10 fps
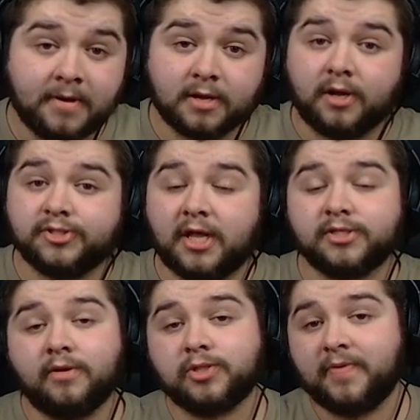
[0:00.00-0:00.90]
But guys, that is
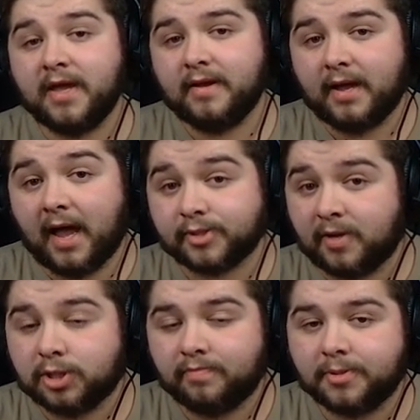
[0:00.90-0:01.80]
going to be it. As
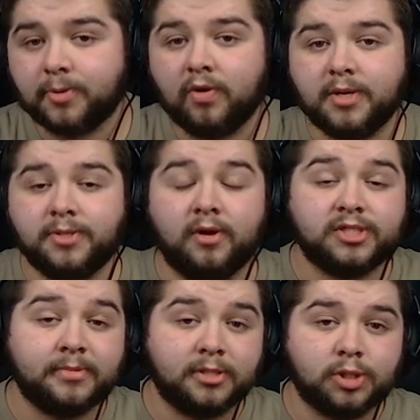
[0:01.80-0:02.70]
mentioned before, if you guys
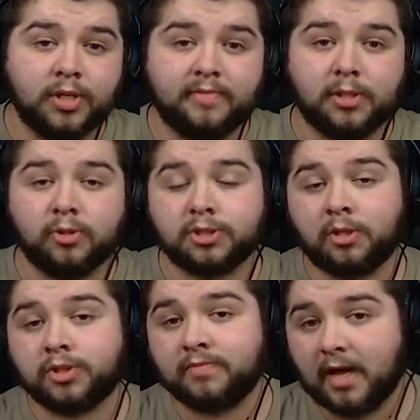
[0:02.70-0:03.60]
have enjoyed it, be sure to show
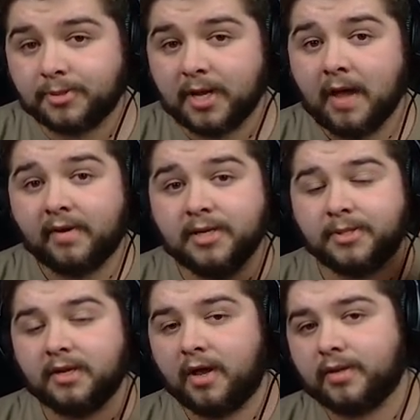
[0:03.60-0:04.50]
some love by leaving a
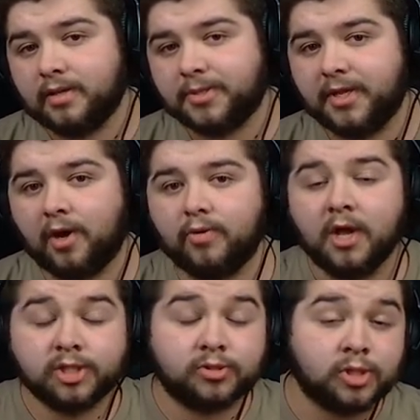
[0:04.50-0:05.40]
like on the video,
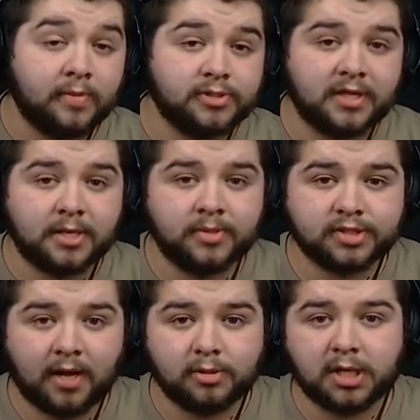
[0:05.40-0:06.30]
subscribing to the FM
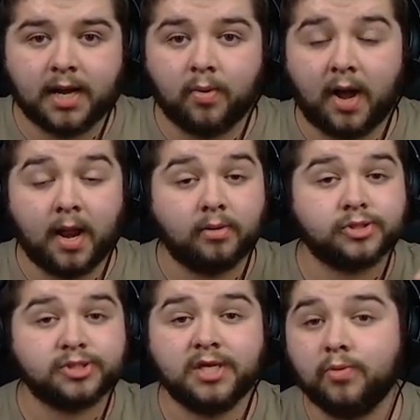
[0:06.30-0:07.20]
Scout channel, and I will
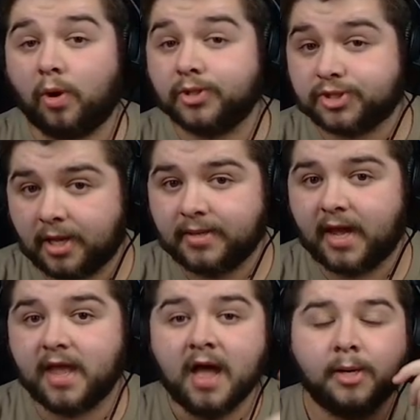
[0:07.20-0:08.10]
see you on
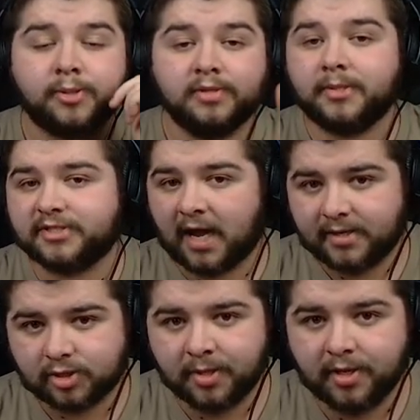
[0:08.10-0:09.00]
Sunday for another
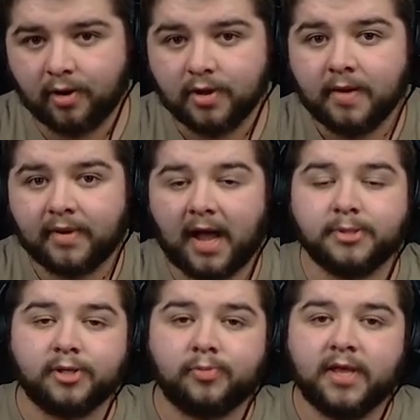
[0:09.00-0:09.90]
tactics video. But have a
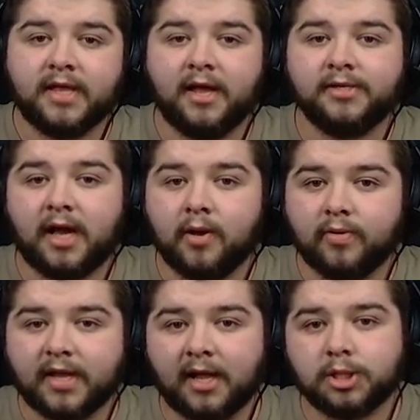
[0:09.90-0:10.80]
good weekend, and I'll
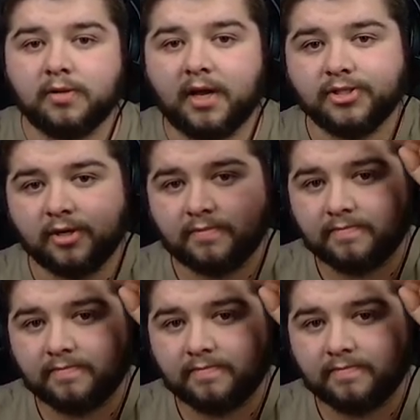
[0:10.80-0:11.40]
catch you later.